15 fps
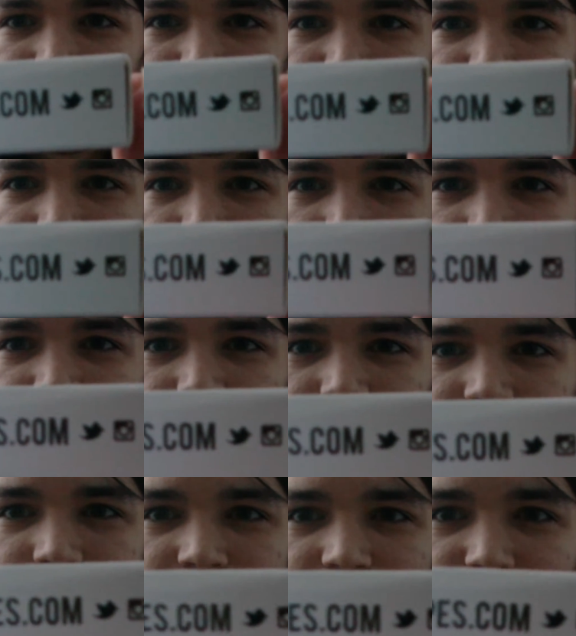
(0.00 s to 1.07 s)
there and Twitter
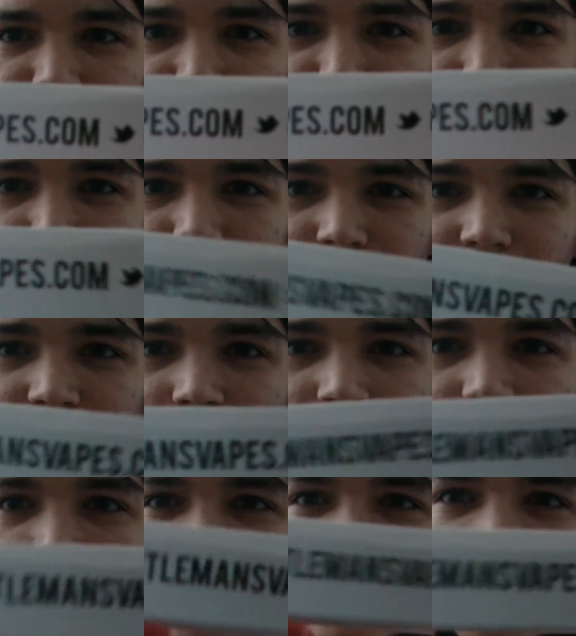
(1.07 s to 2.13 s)
to let you know
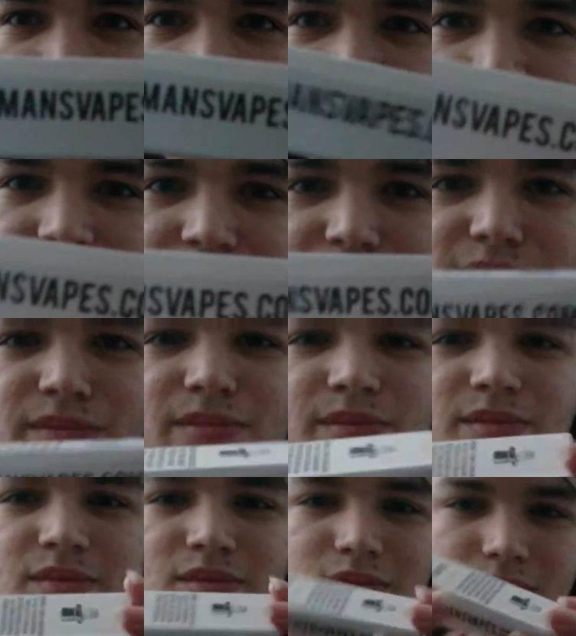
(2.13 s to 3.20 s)
they got them.
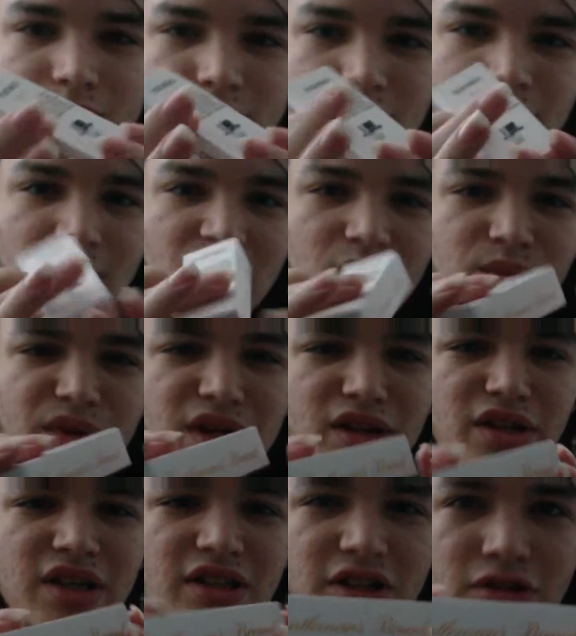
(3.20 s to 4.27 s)
Man,
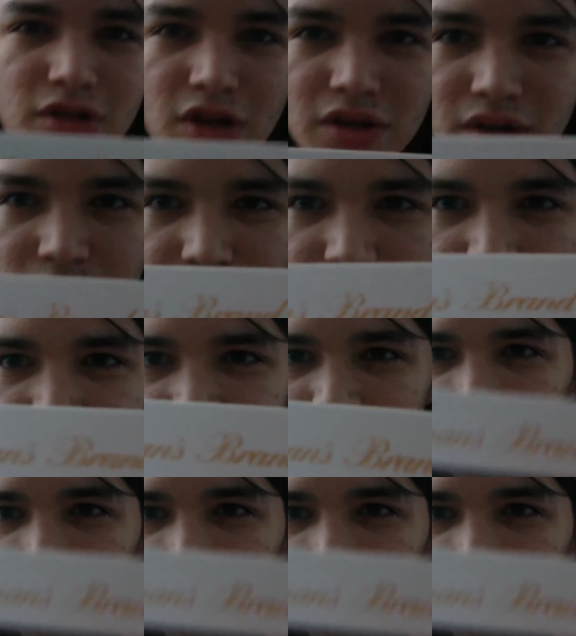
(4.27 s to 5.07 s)
look at their logo. Like,